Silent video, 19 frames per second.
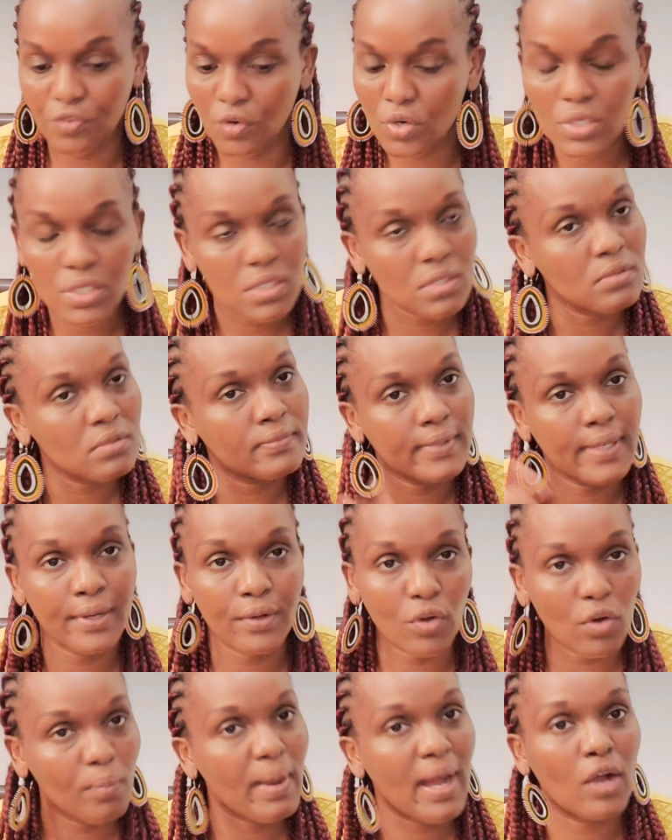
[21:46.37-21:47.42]
vote
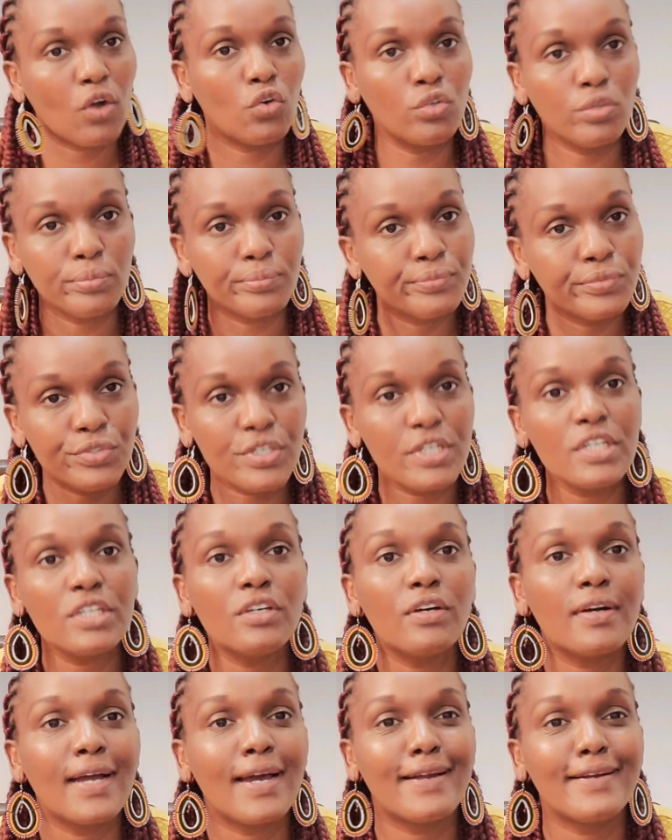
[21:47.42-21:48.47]
and go back home, drink
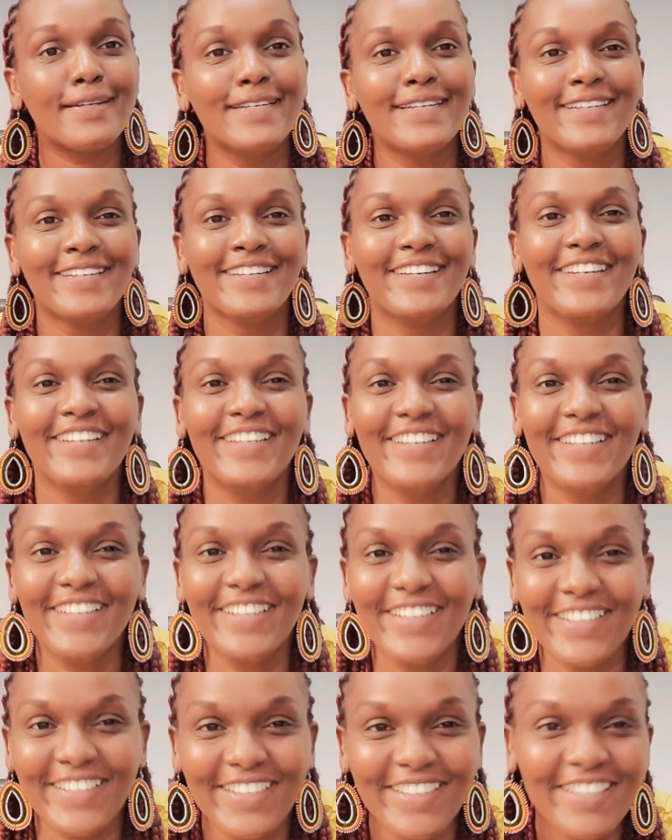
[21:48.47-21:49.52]
your gari,
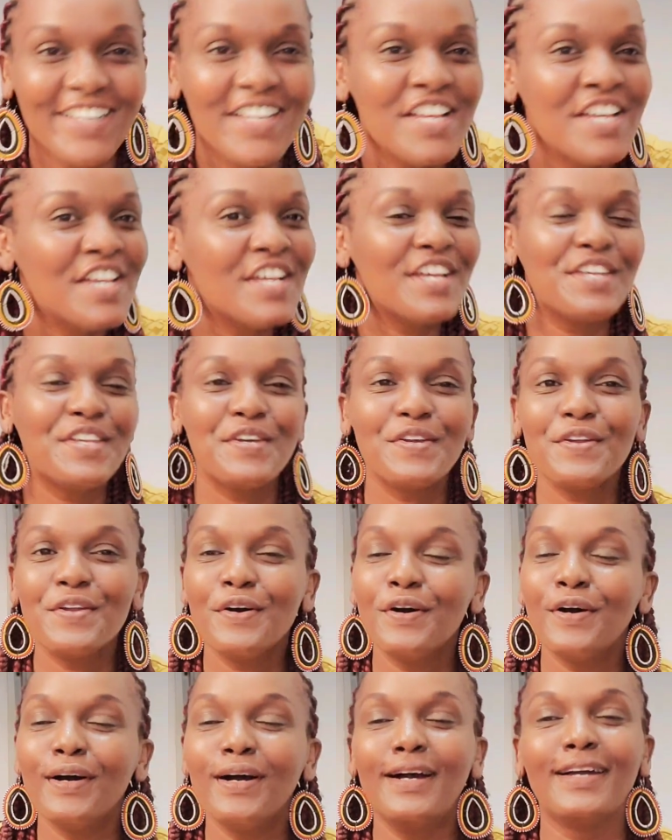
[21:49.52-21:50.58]
you
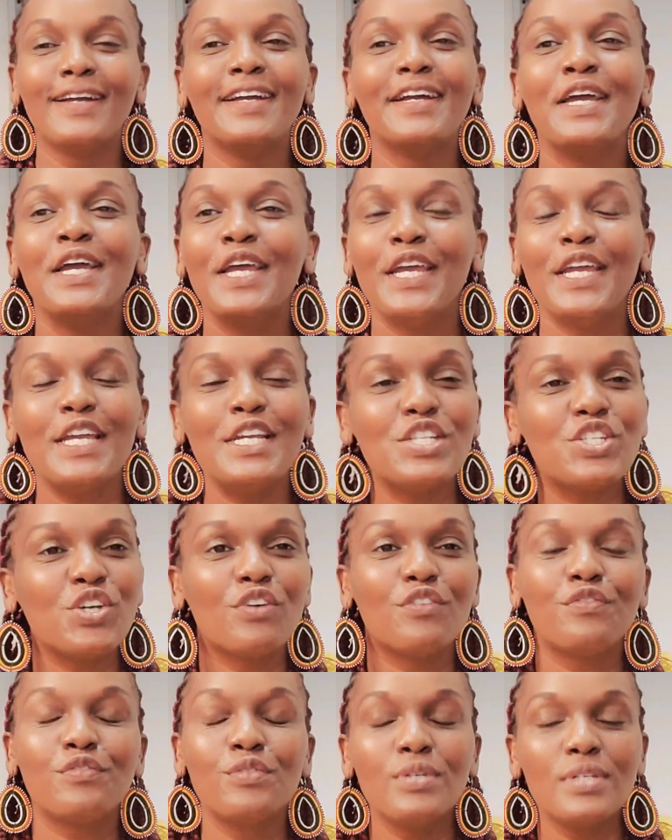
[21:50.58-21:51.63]
know, eat
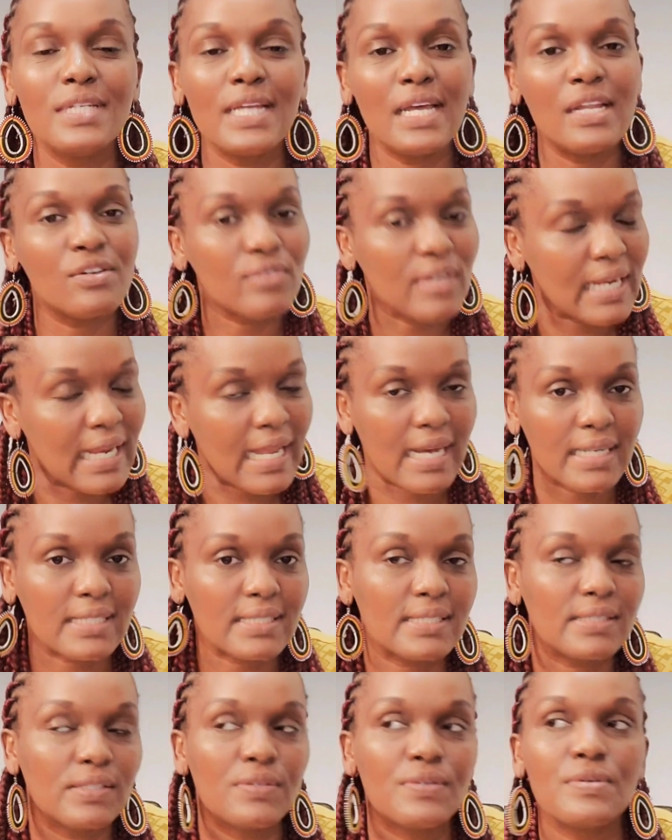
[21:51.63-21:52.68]
your food and
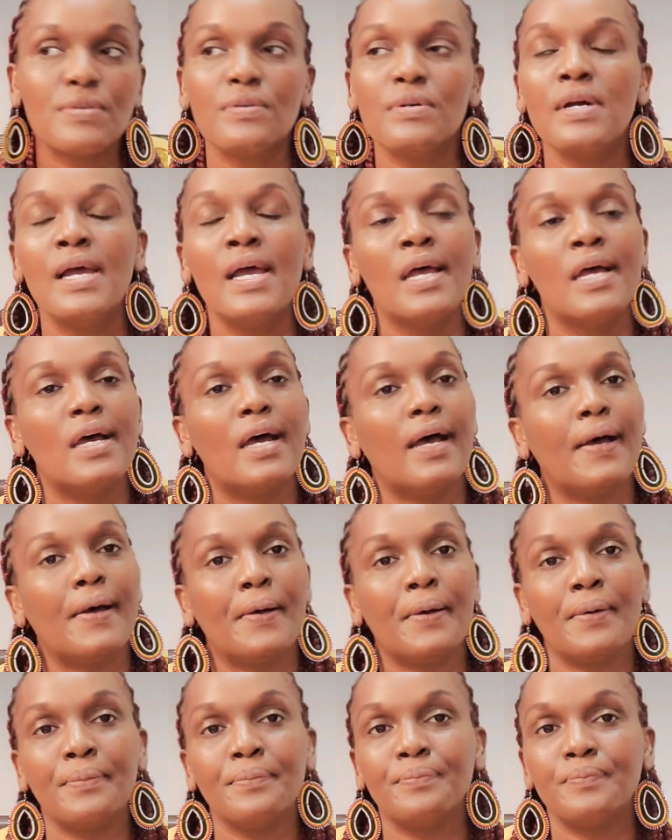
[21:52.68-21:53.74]
relax, you know.
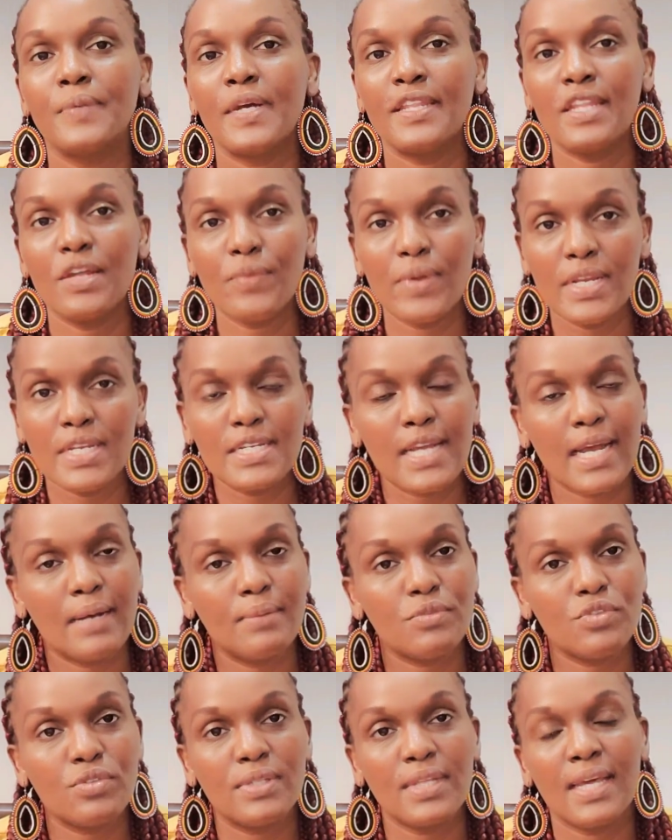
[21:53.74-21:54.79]
And then when it
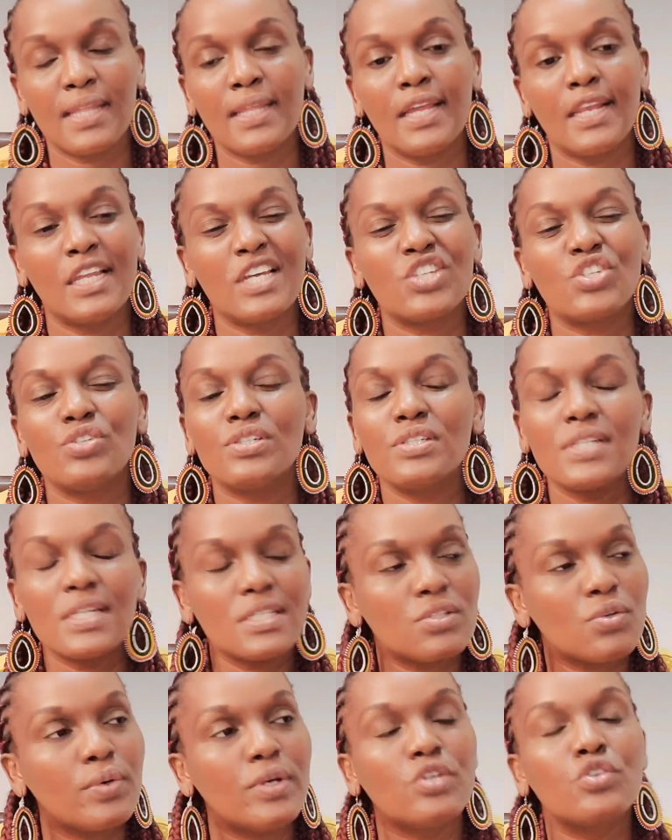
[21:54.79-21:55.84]
comes to the other election,
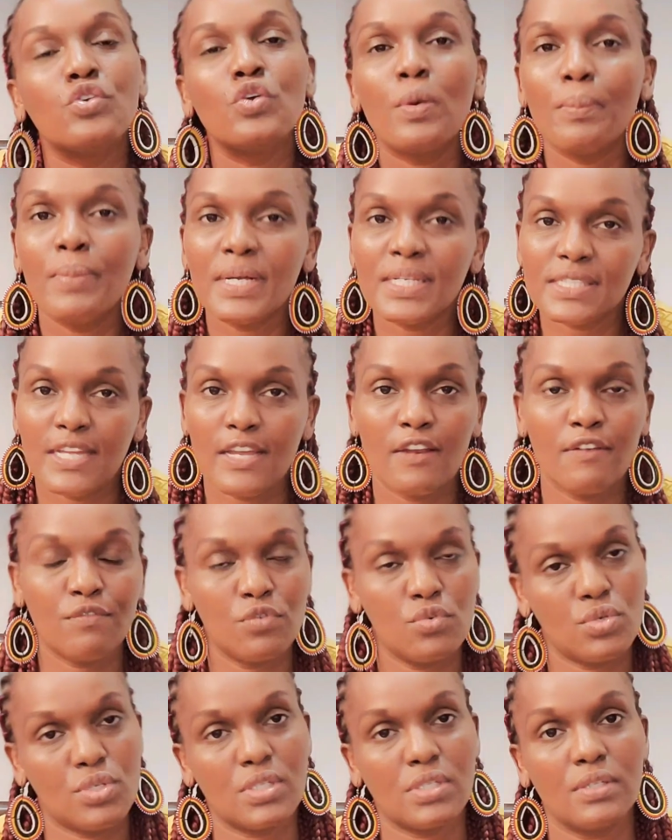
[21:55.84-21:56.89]
just go and do your best and
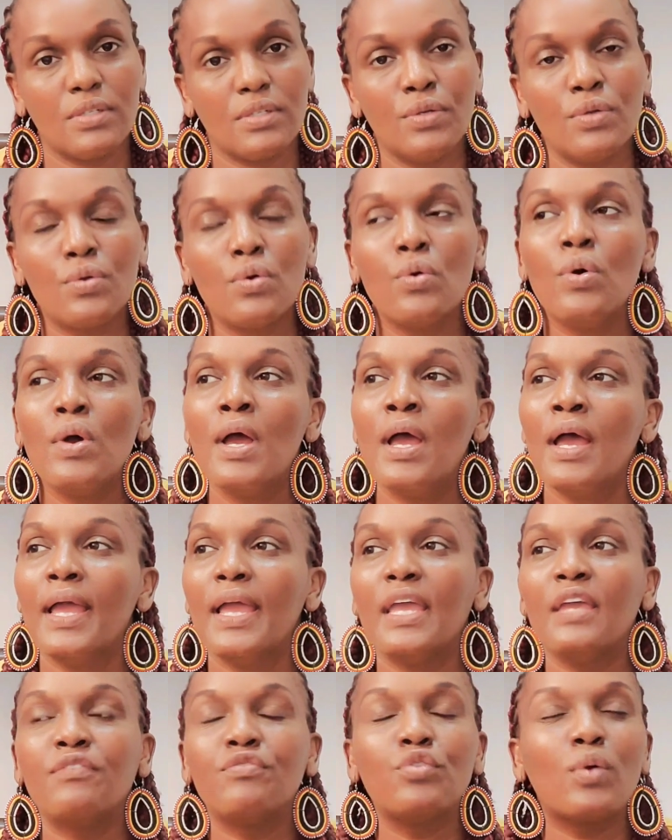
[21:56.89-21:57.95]
vote, you know.
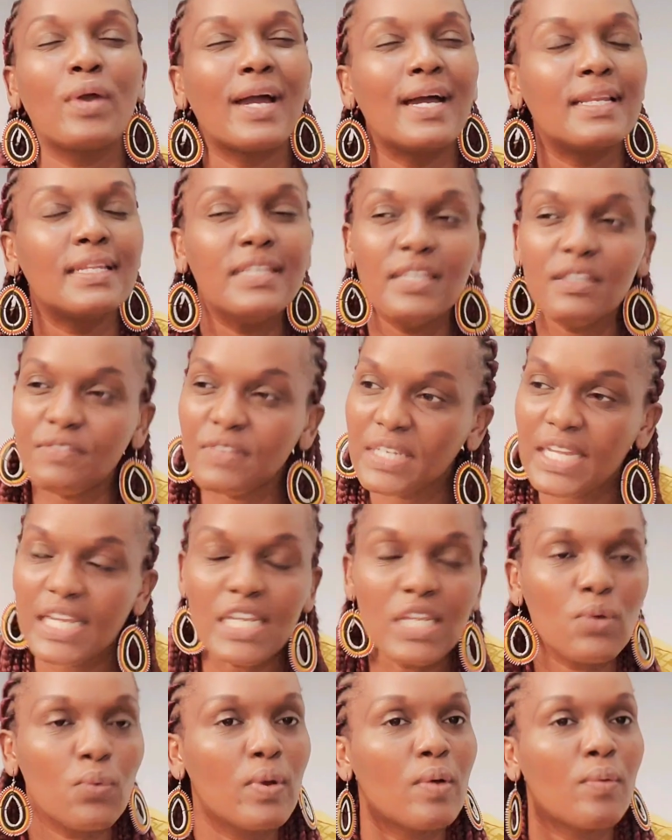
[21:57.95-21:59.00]
If you can give in
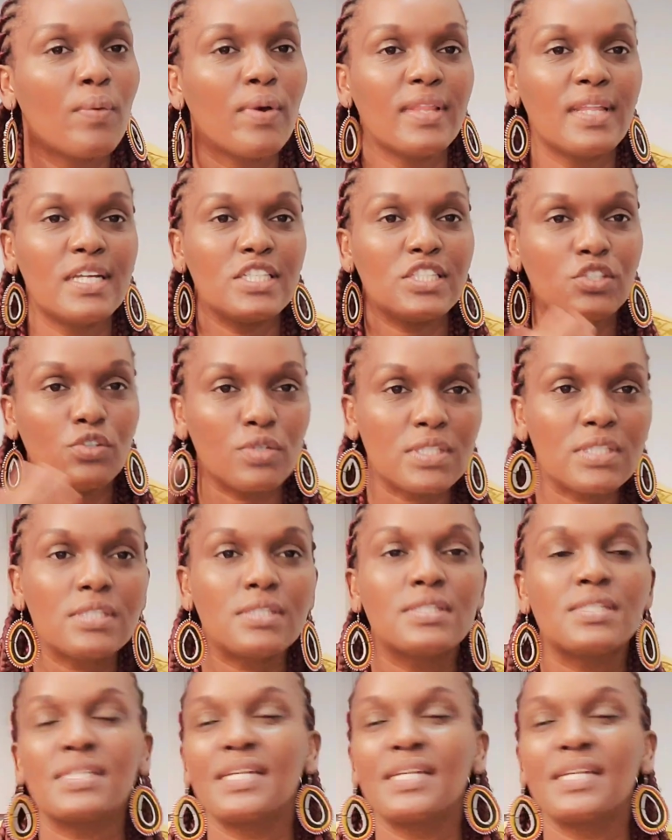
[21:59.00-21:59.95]
any way, whether it's your